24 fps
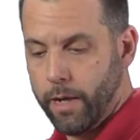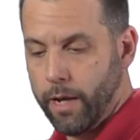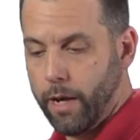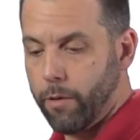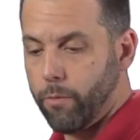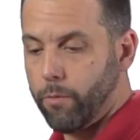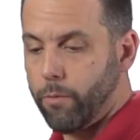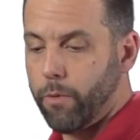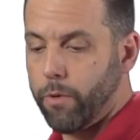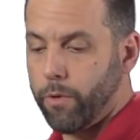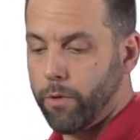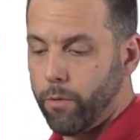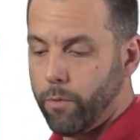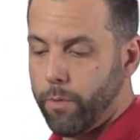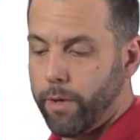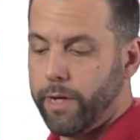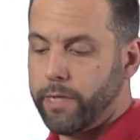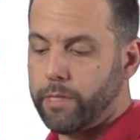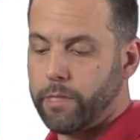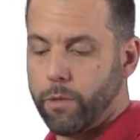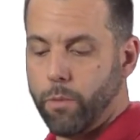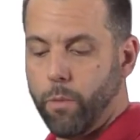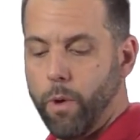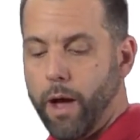Now, the
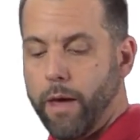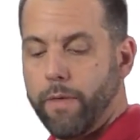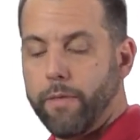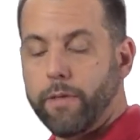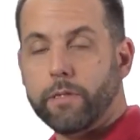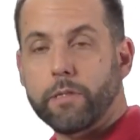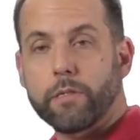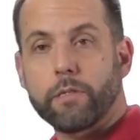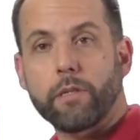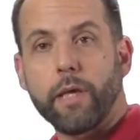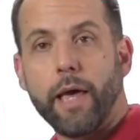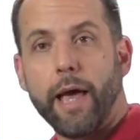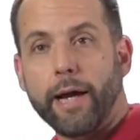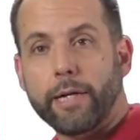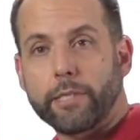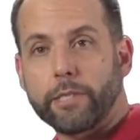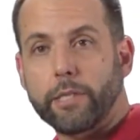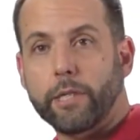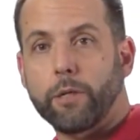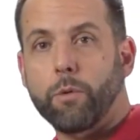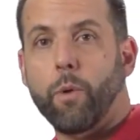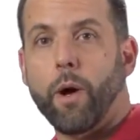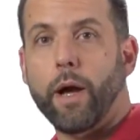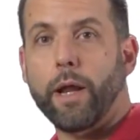reason why this is
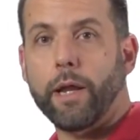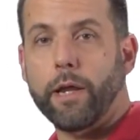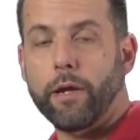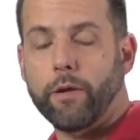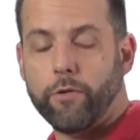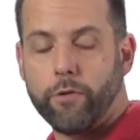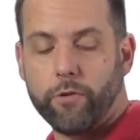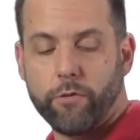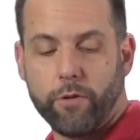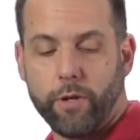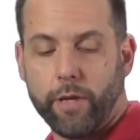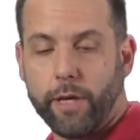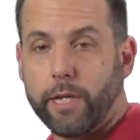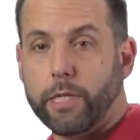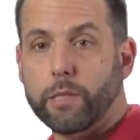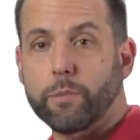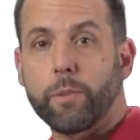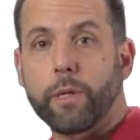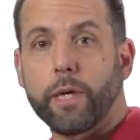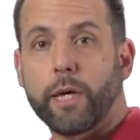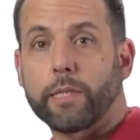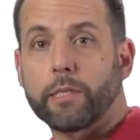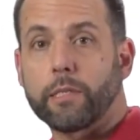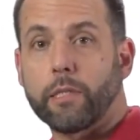actually quite interesting is
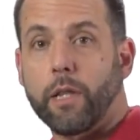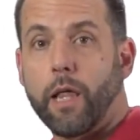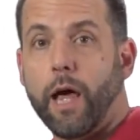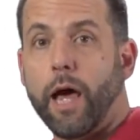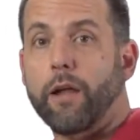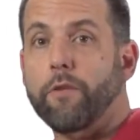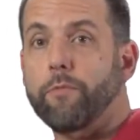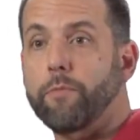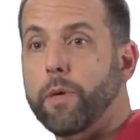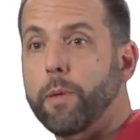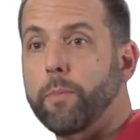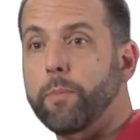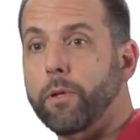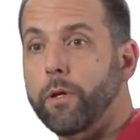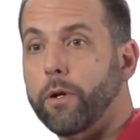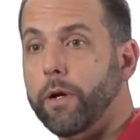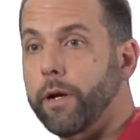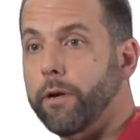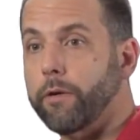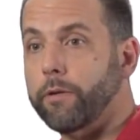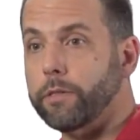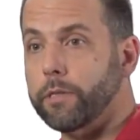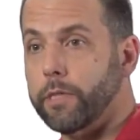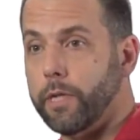because a lot of people are
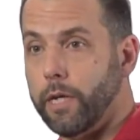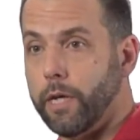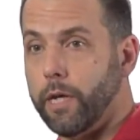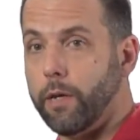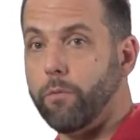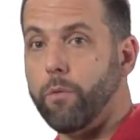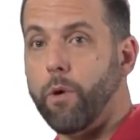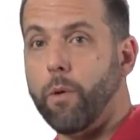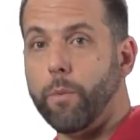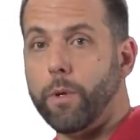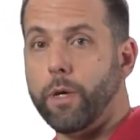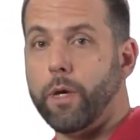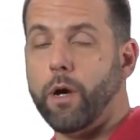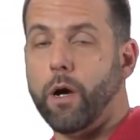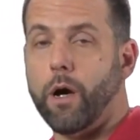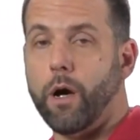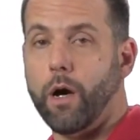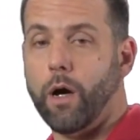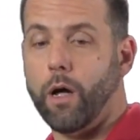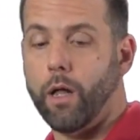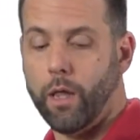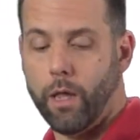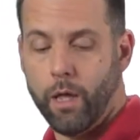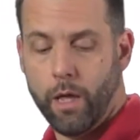interested in what we
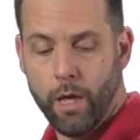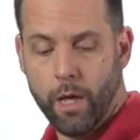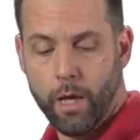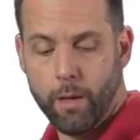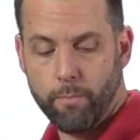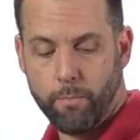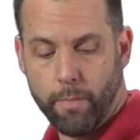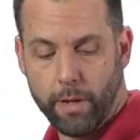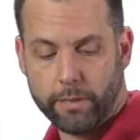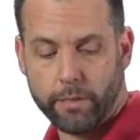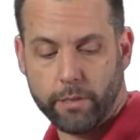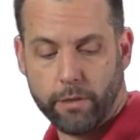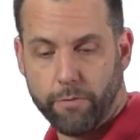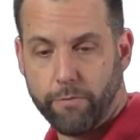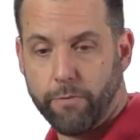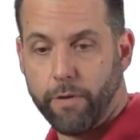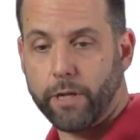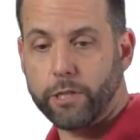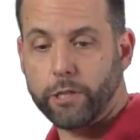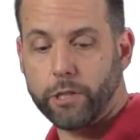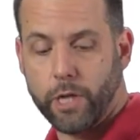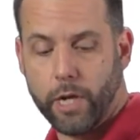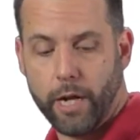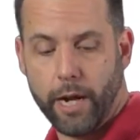call muscle
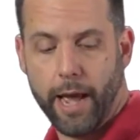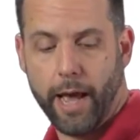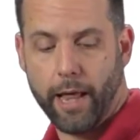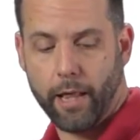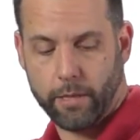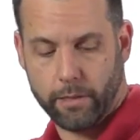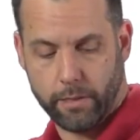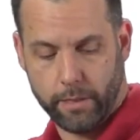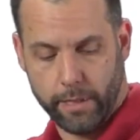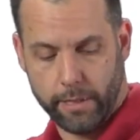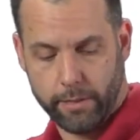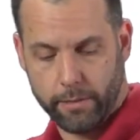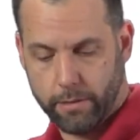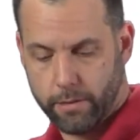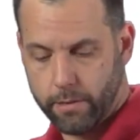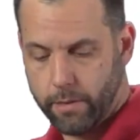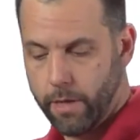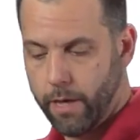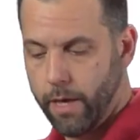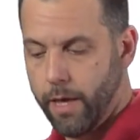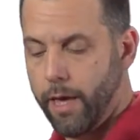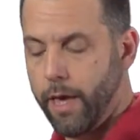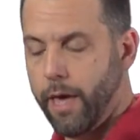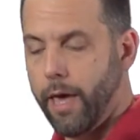function analysis.
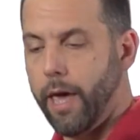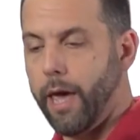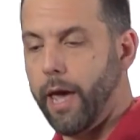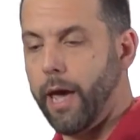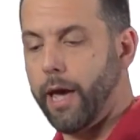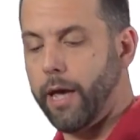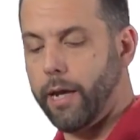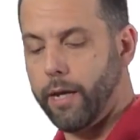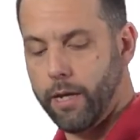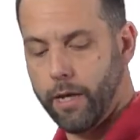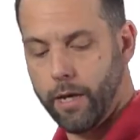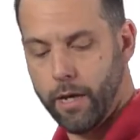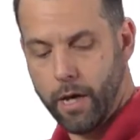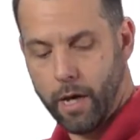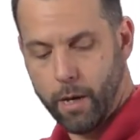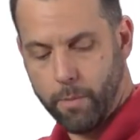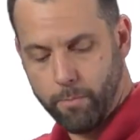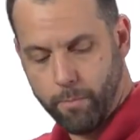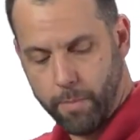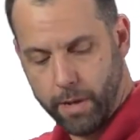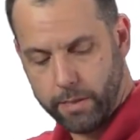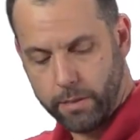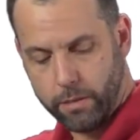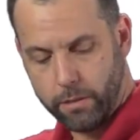And
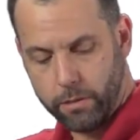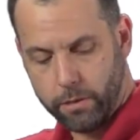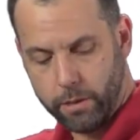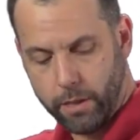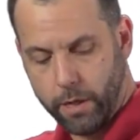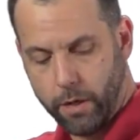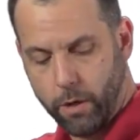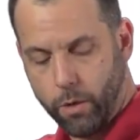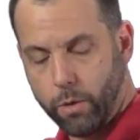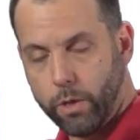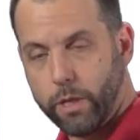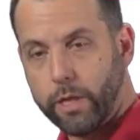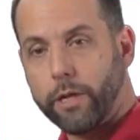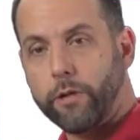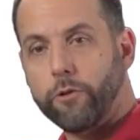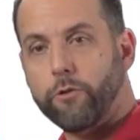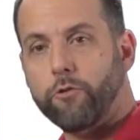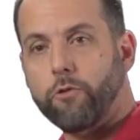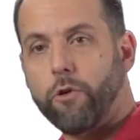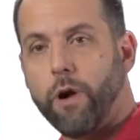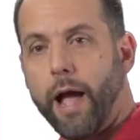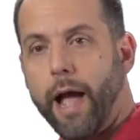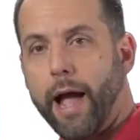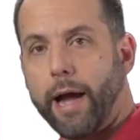muscles can only
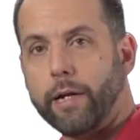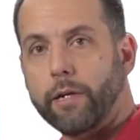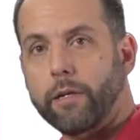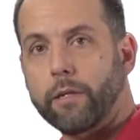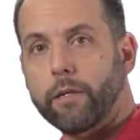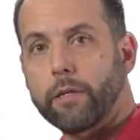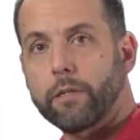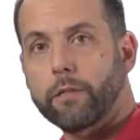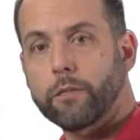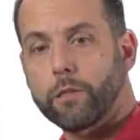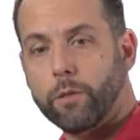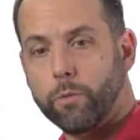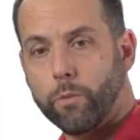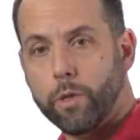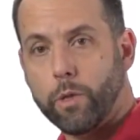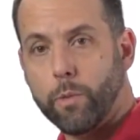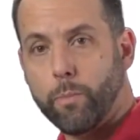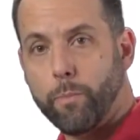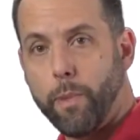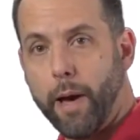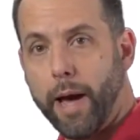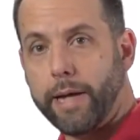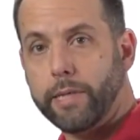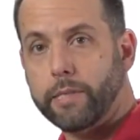contract. So when
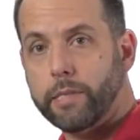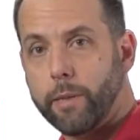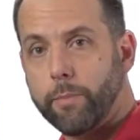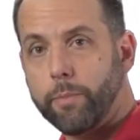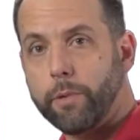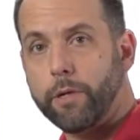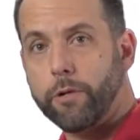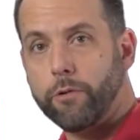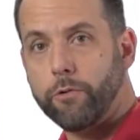the bicep